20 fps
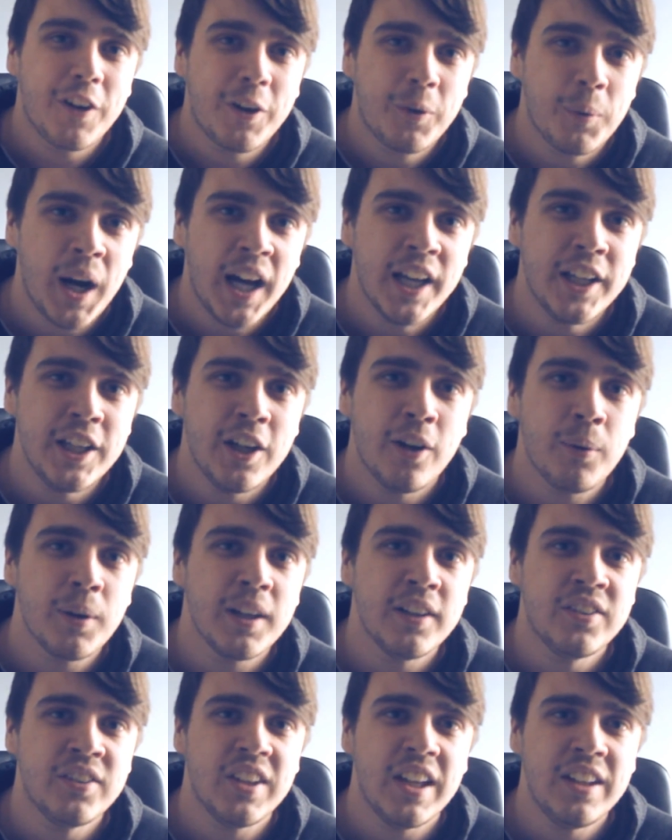for
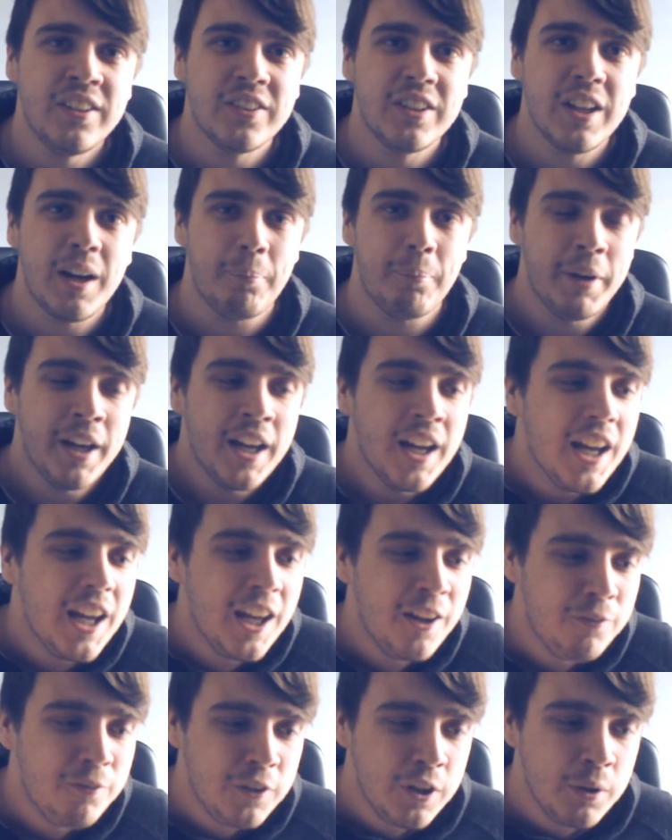Guardiola's system.
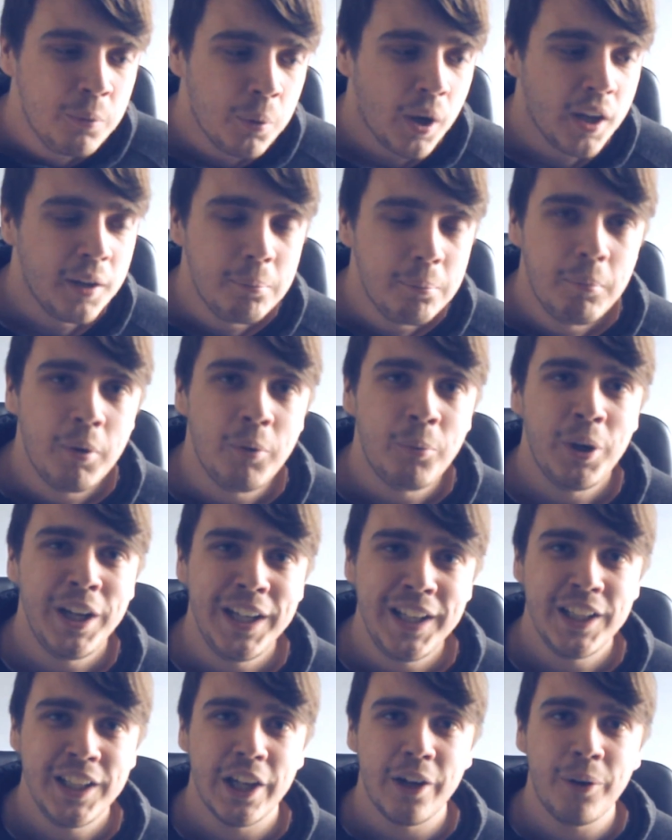If you want
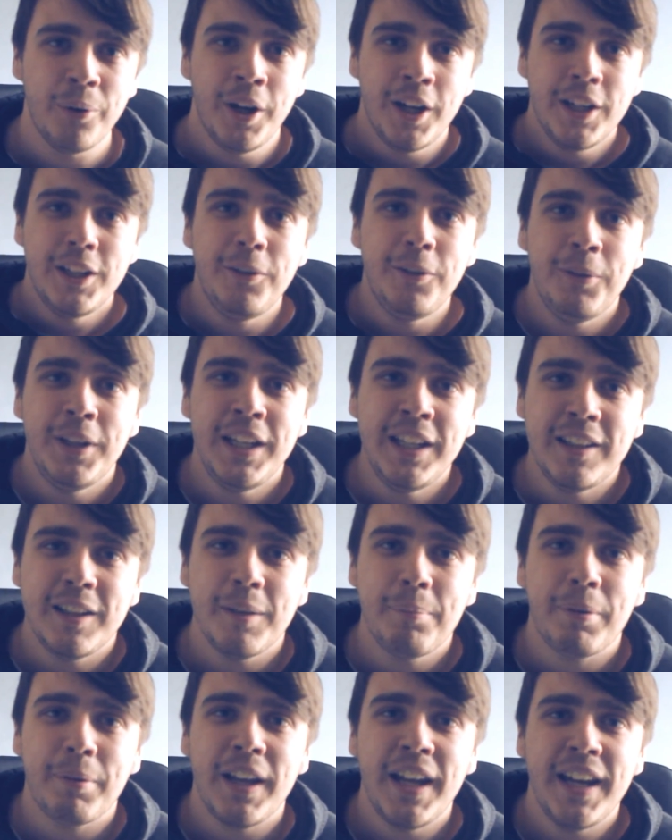Mourinho, you need
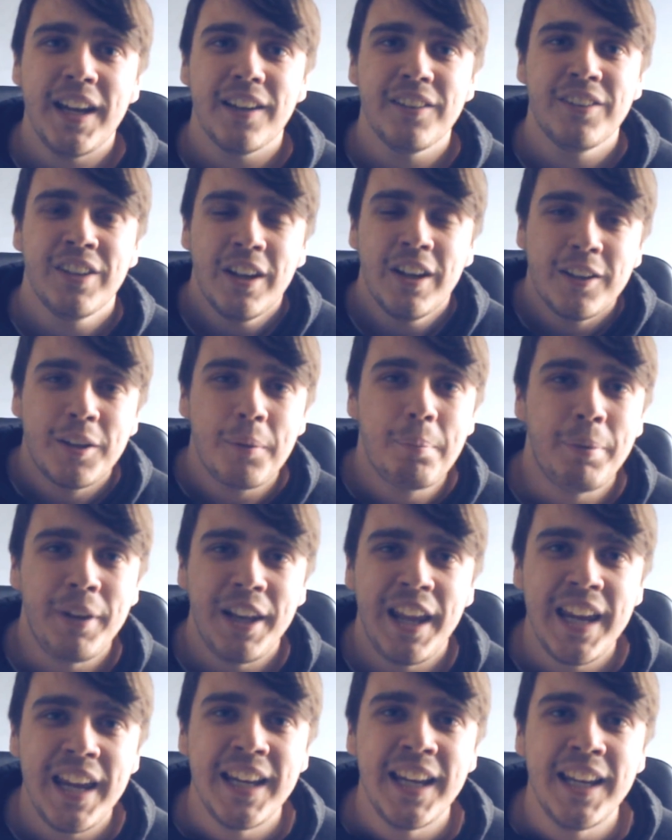the players to
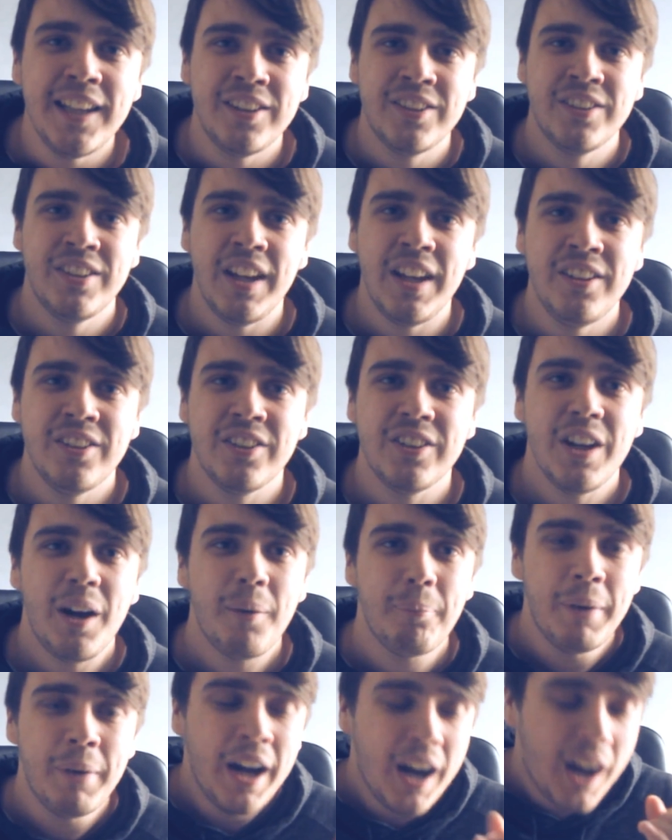play his
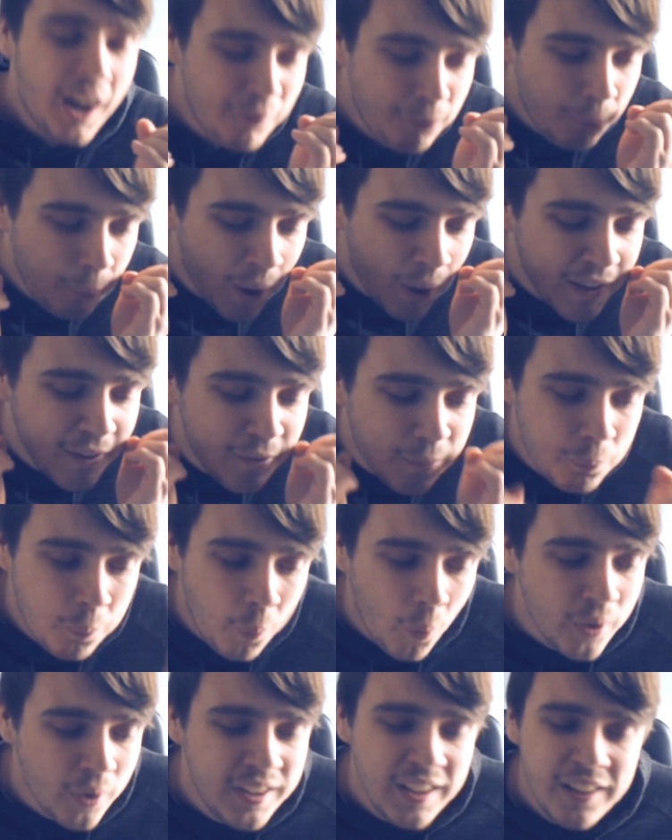system. Otherwise,
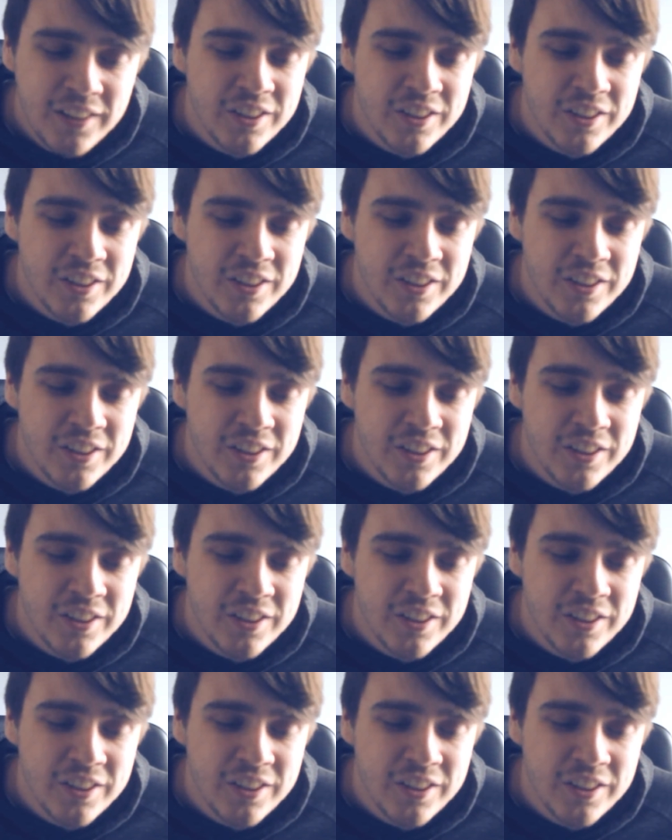what